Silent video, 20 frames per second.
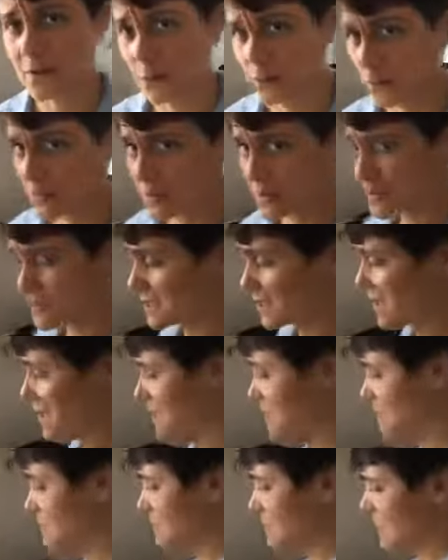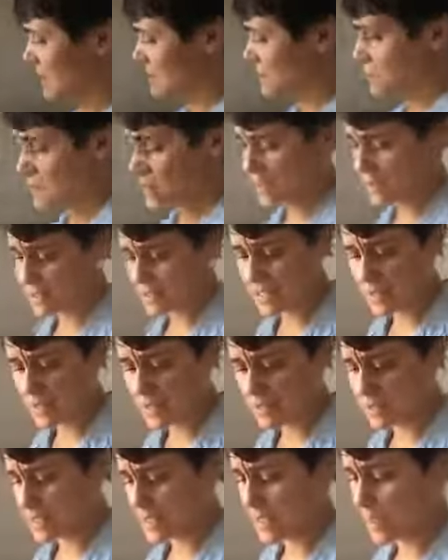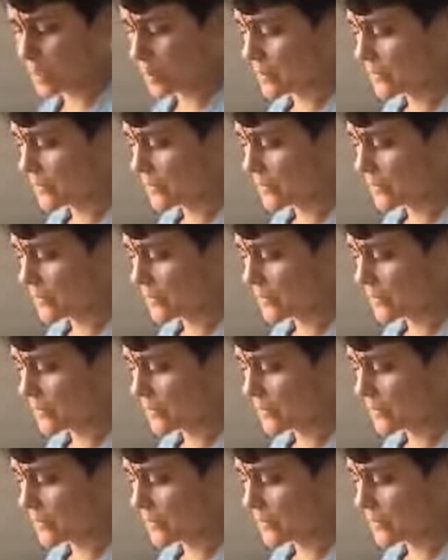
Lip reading: I promise. Like kids parties get messy anyway,